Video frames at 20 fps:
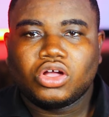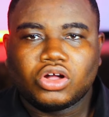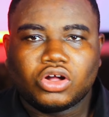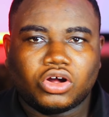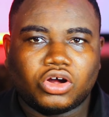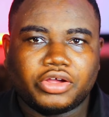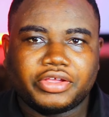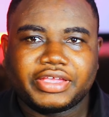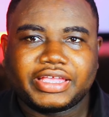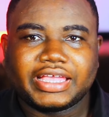
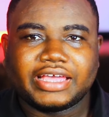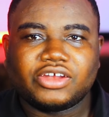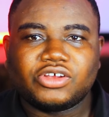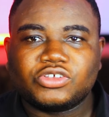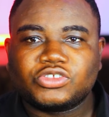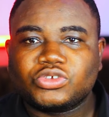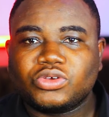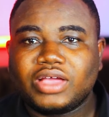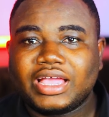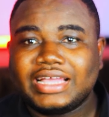Or you can
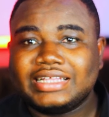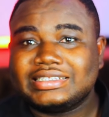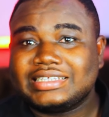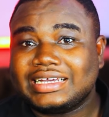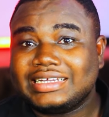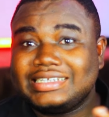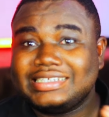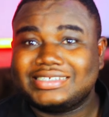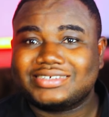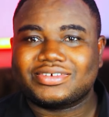also
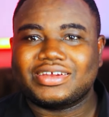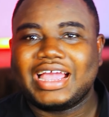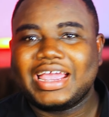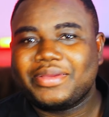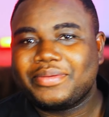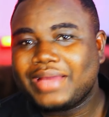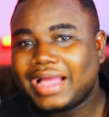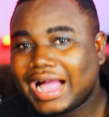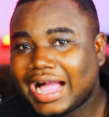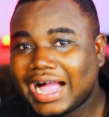enter
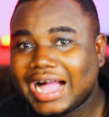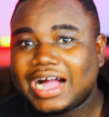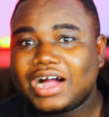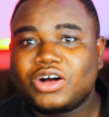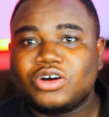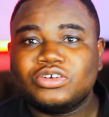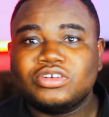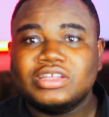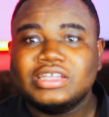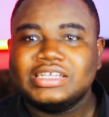describe
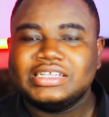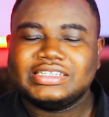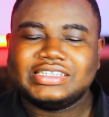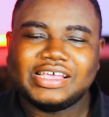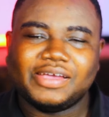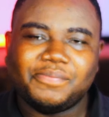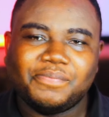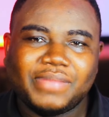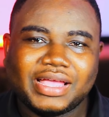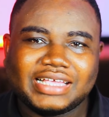how
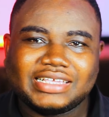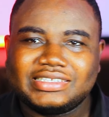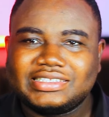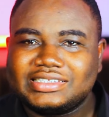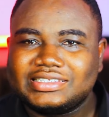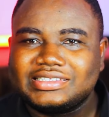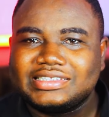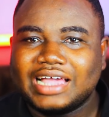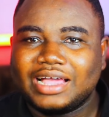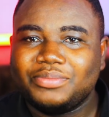the
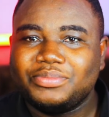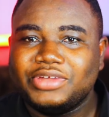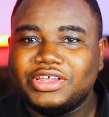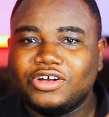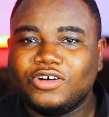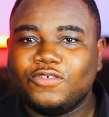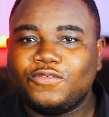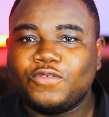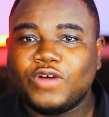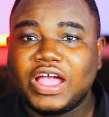best
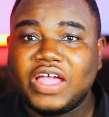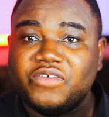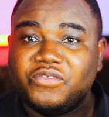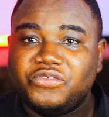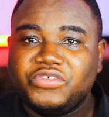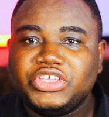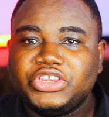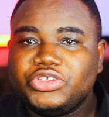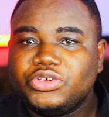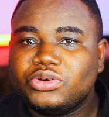thumbnail for a
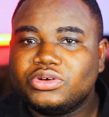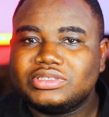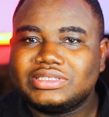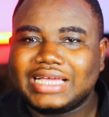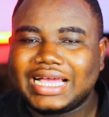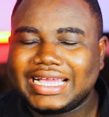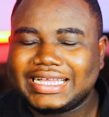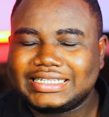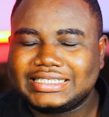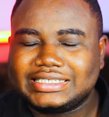video
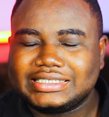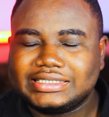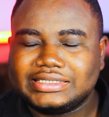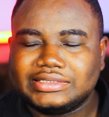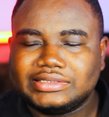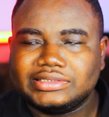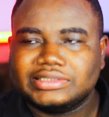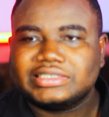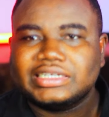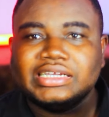
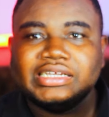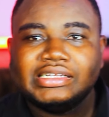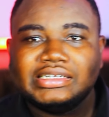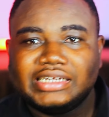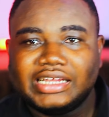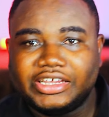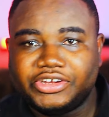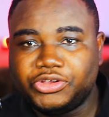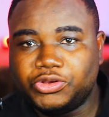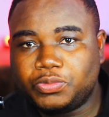titled,
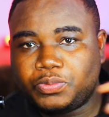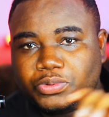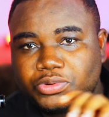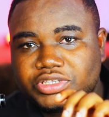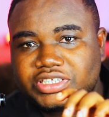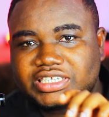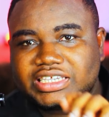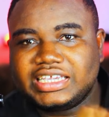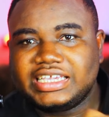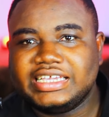then you
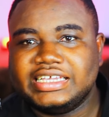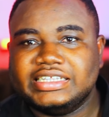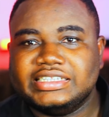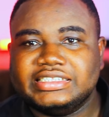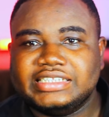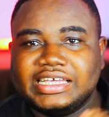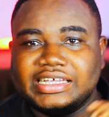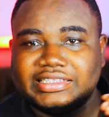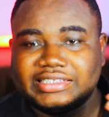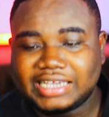put
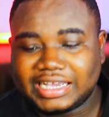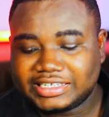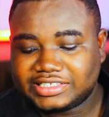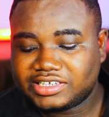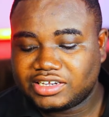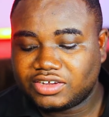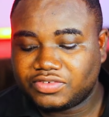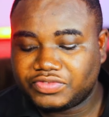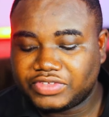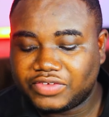in the
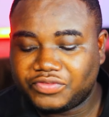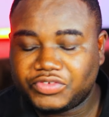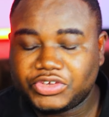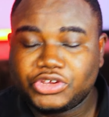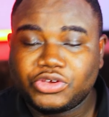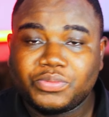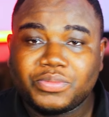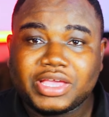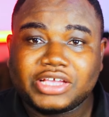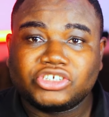title of the
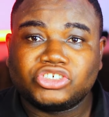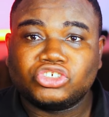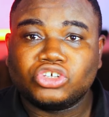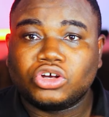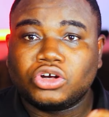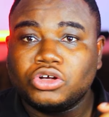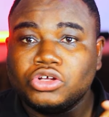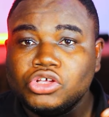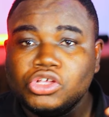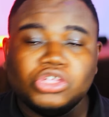video. Make
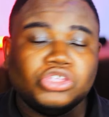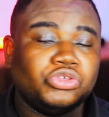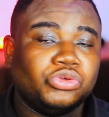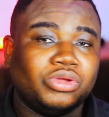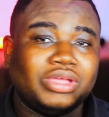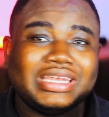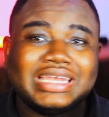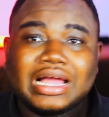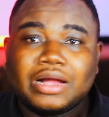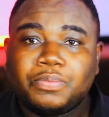sure you
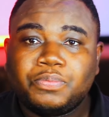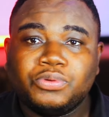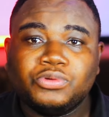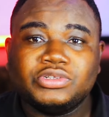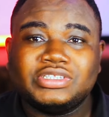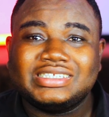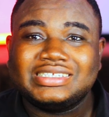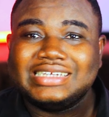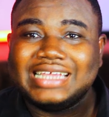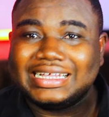either
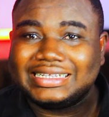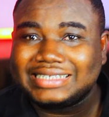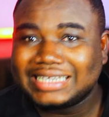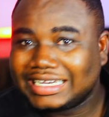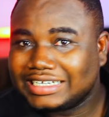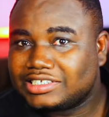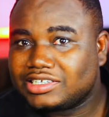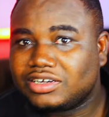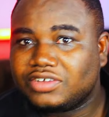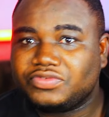put the
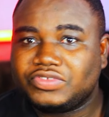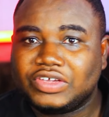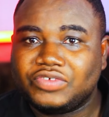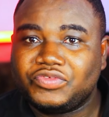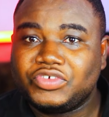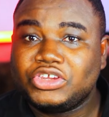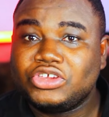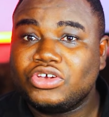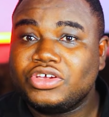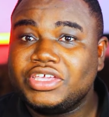title of the
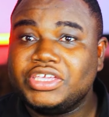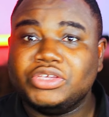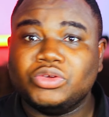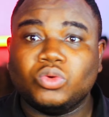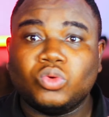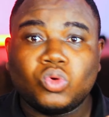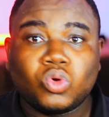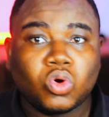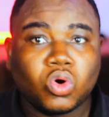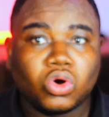video
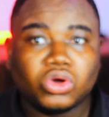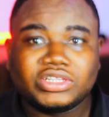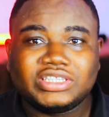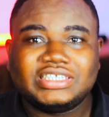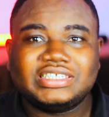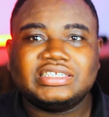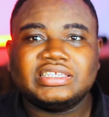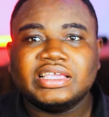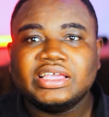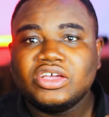in
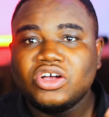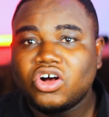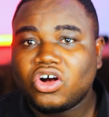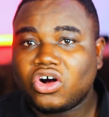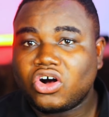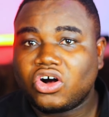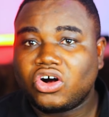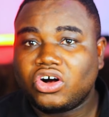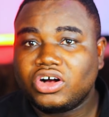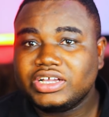quotes
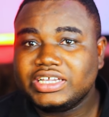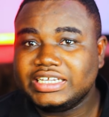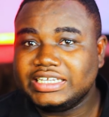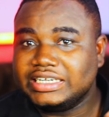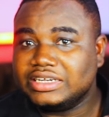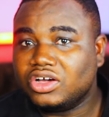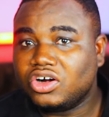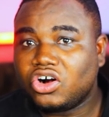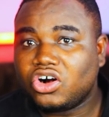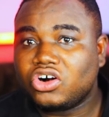or
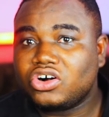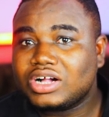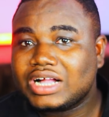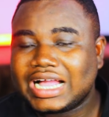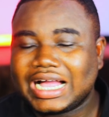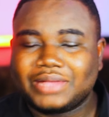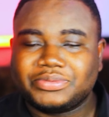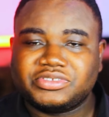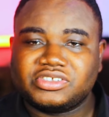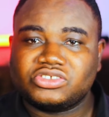in all
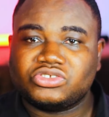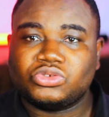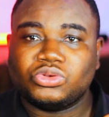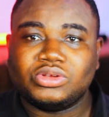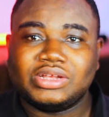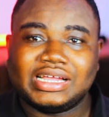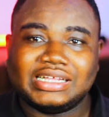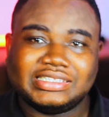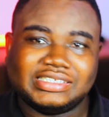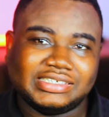caps so
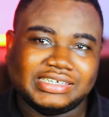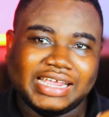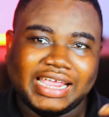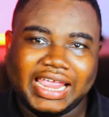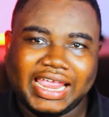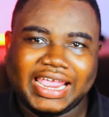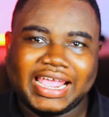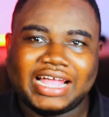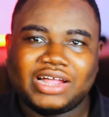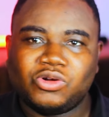that
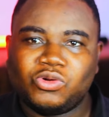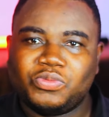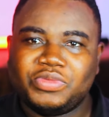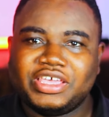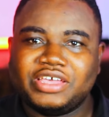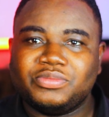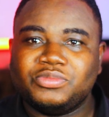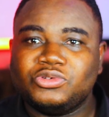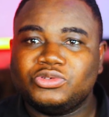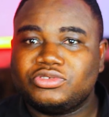the AI will
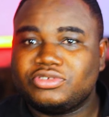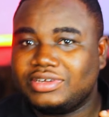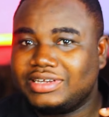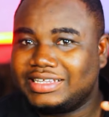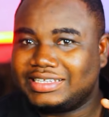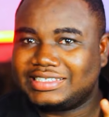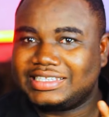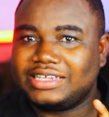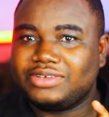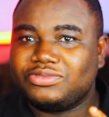be able to
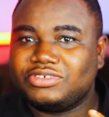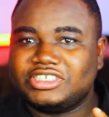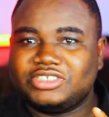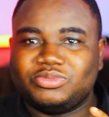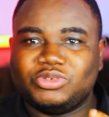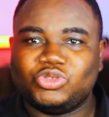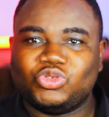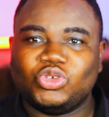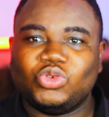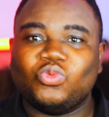distinguish
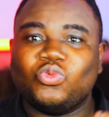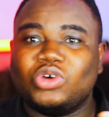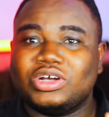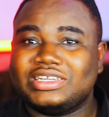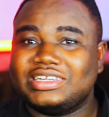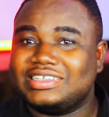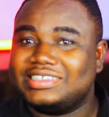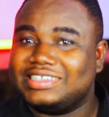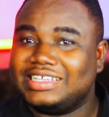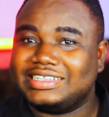between
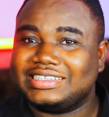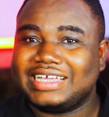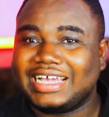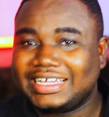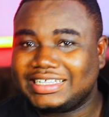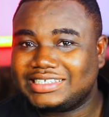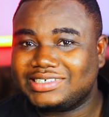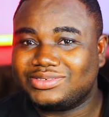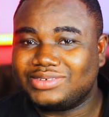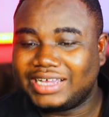what is the
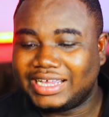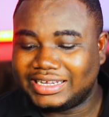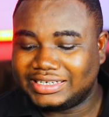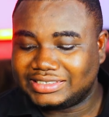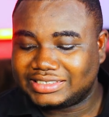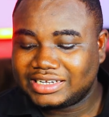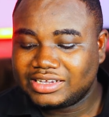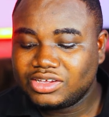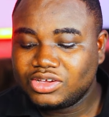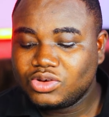title
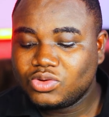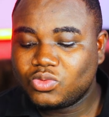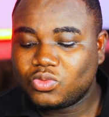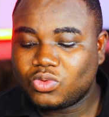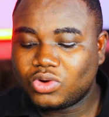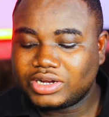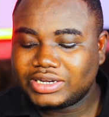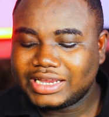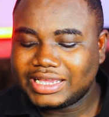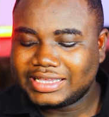and
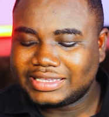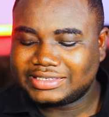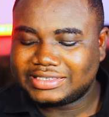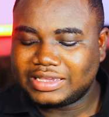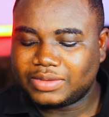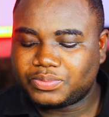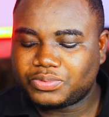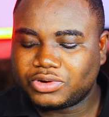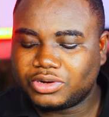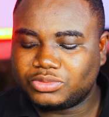what is
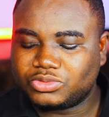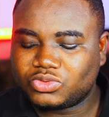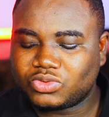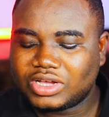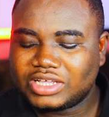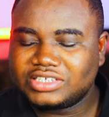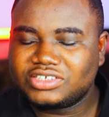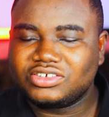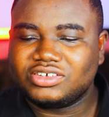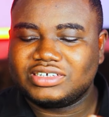the prompt.
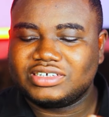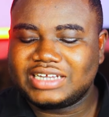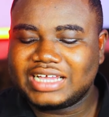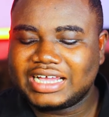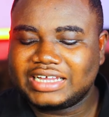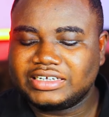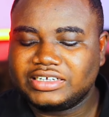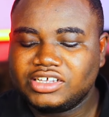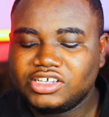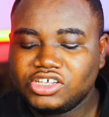Once you're
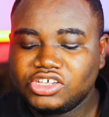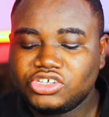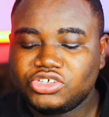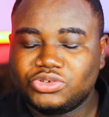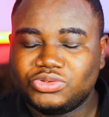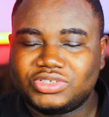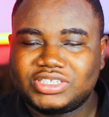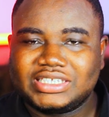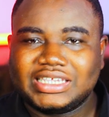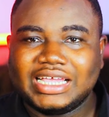done,
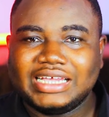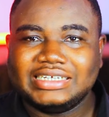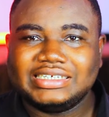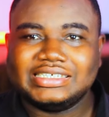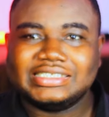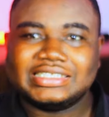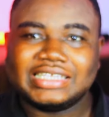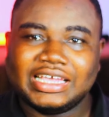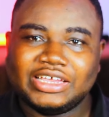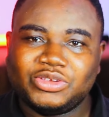you send
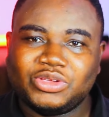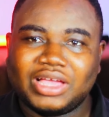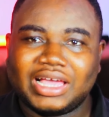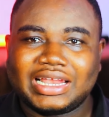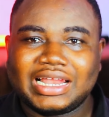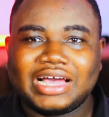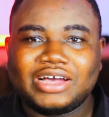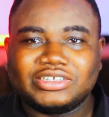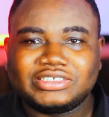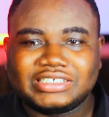it and you
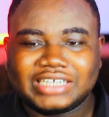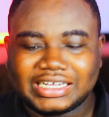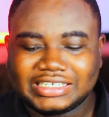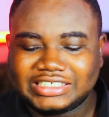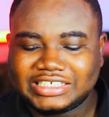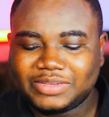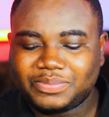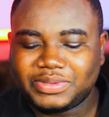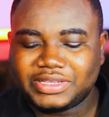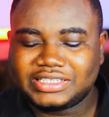allow
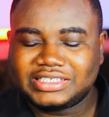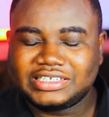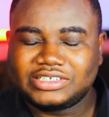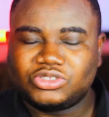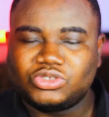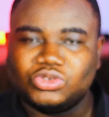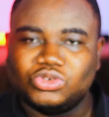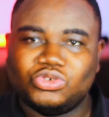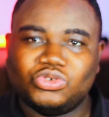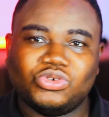ChatGPT
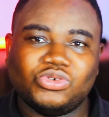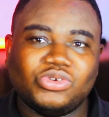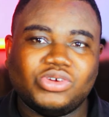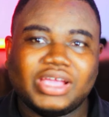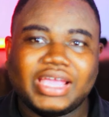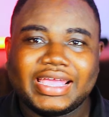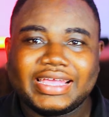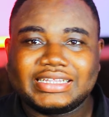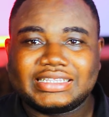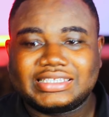to do
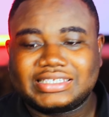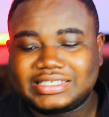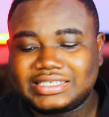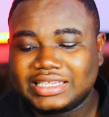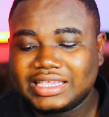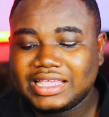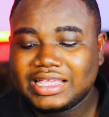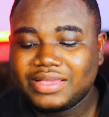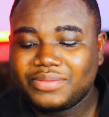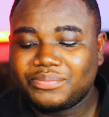its
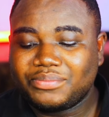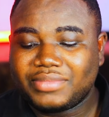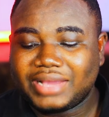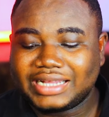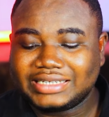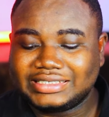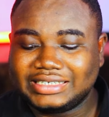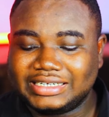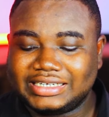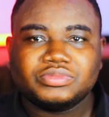
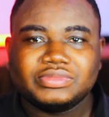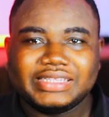magic.